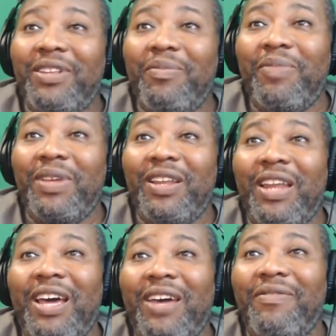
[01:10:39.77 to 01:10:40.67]
alive
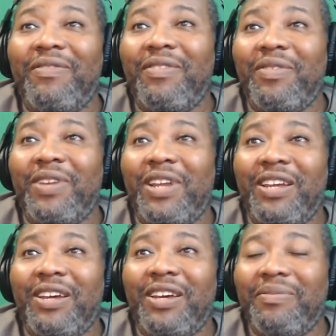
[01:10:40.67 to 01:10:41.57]
during that time,
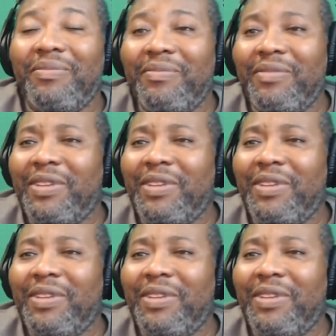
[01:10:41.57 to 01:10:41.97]
you know?